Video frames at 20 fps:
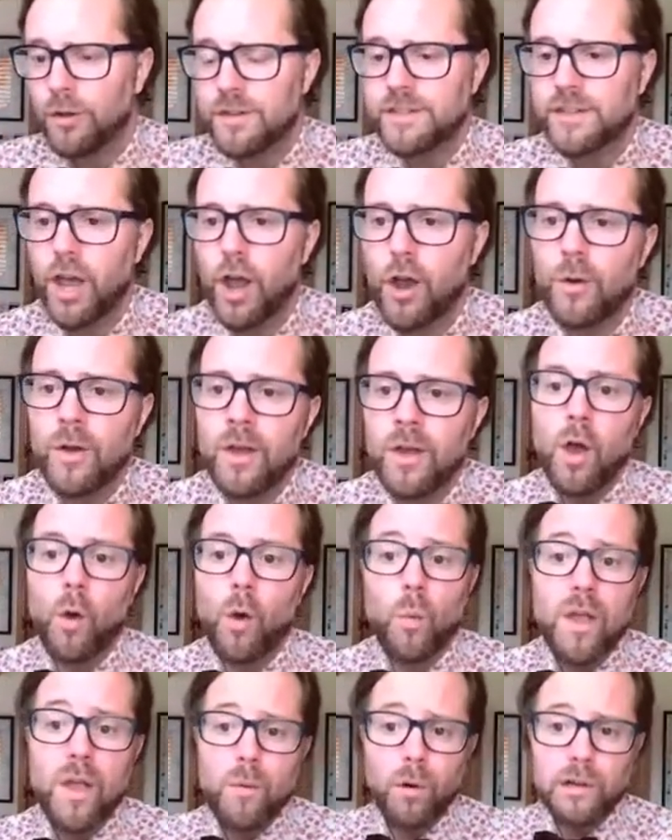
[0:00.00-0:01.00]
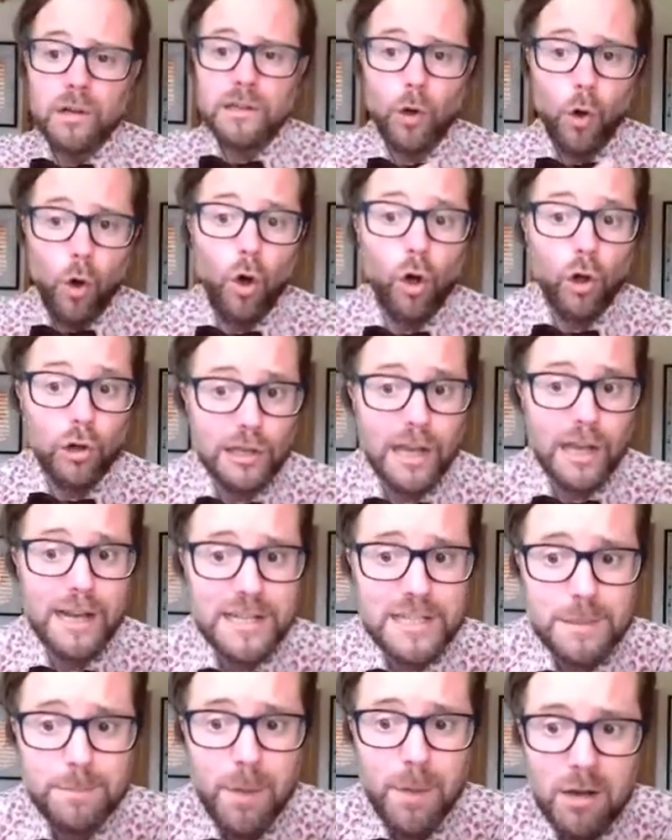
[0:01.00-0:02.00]
So we will all
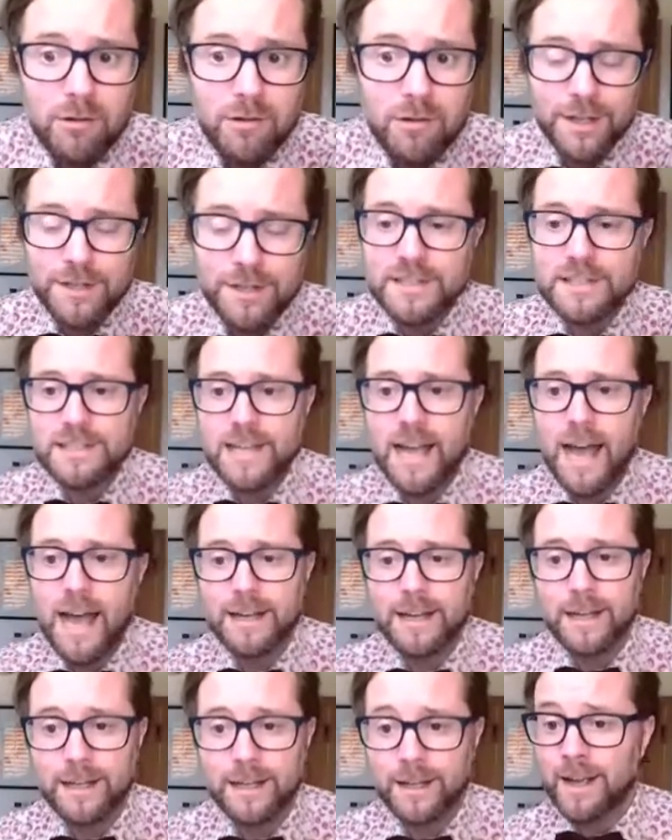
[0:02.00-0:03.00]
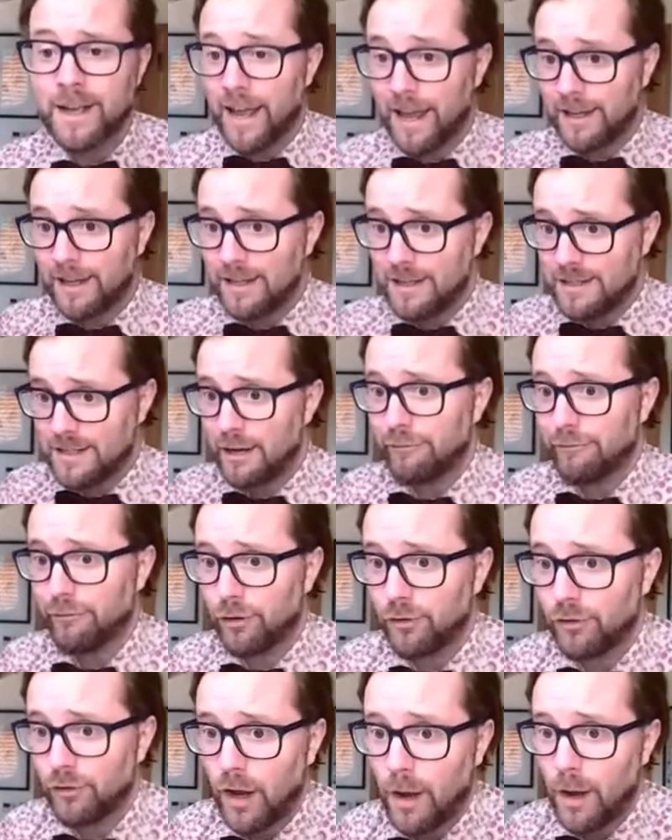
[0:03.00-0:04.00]
experience tannin in
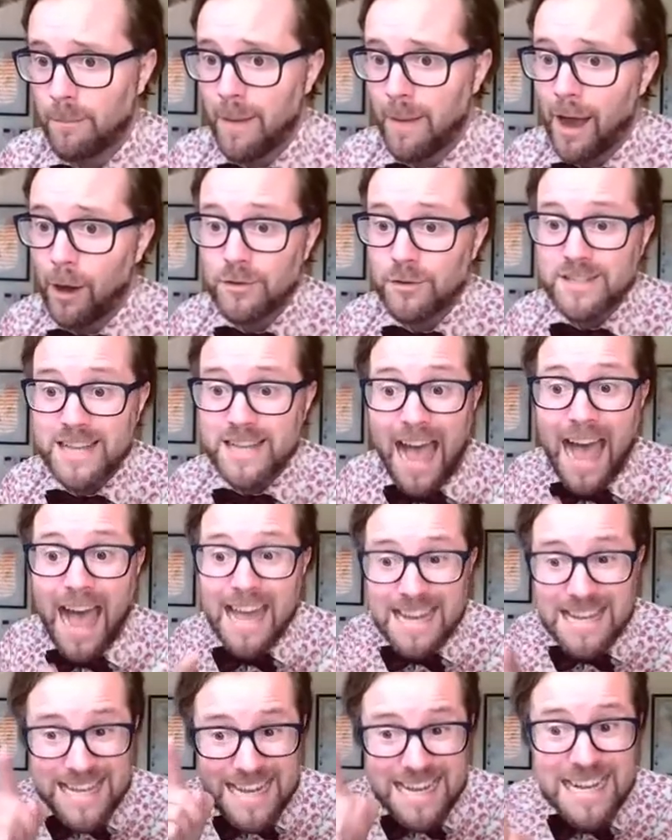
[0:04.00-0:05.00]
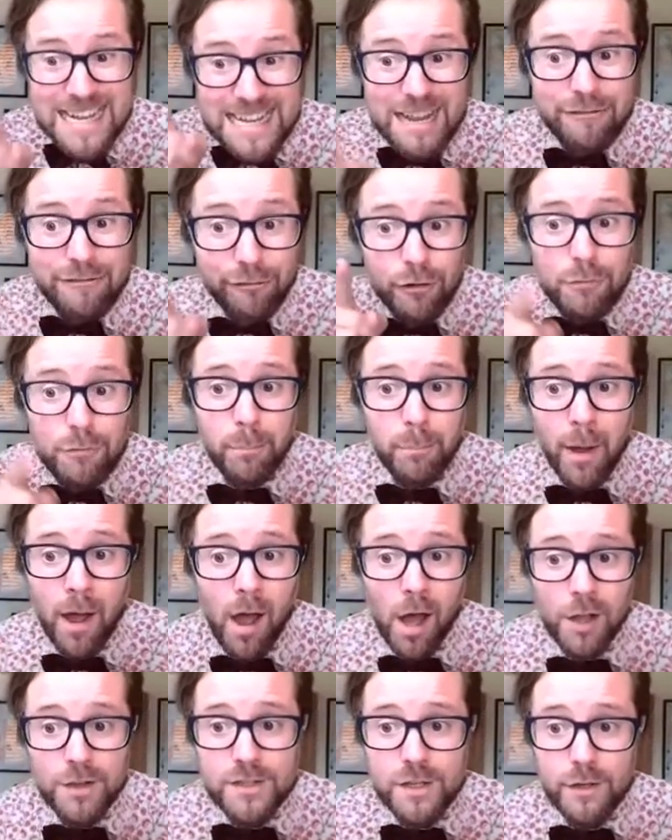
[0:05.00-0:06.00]
different amounts and in different
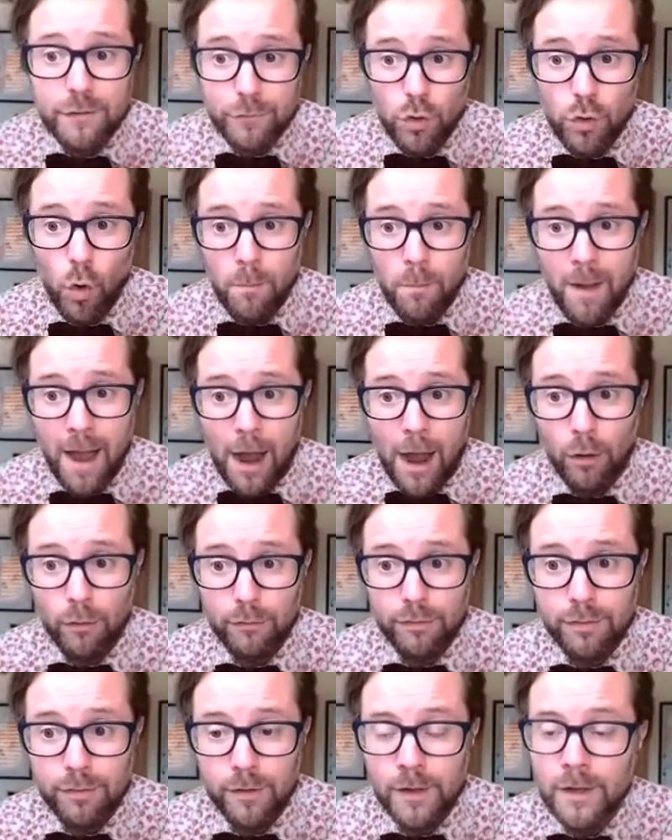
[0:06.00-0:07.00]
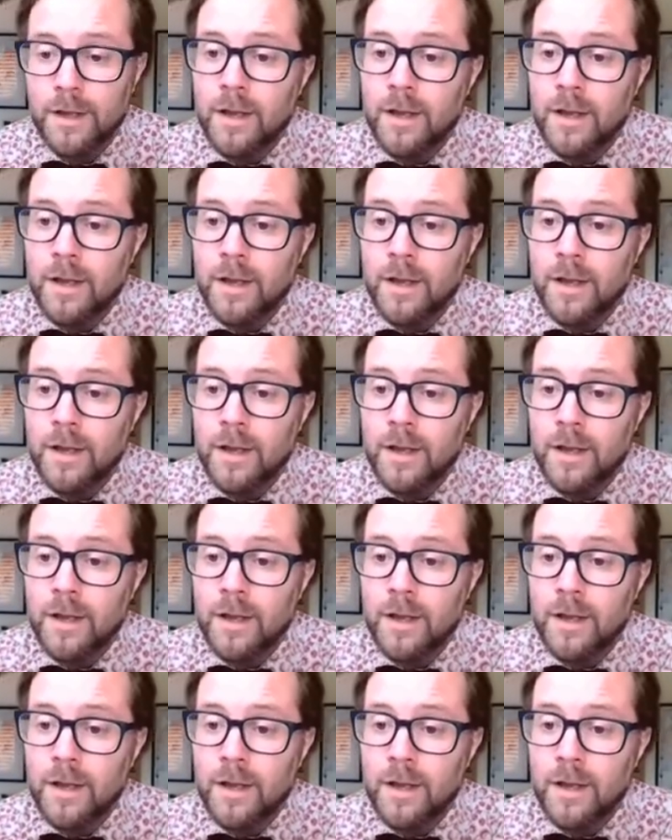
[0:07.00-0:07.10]
parts of your mouth.